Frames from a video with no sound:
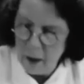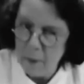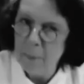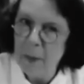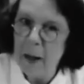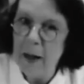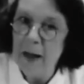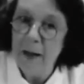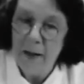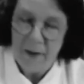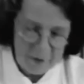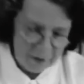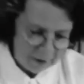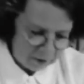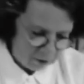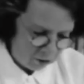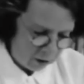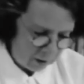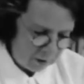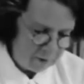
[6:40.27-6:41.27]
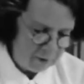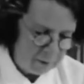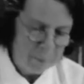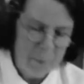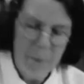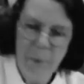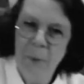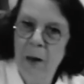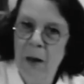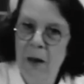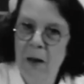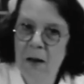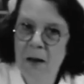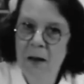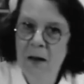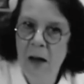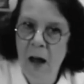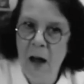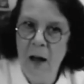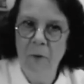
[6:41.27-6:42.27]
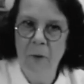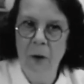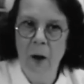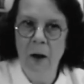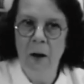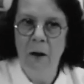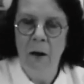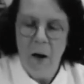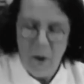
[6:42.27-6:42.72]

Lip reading: in dishes, never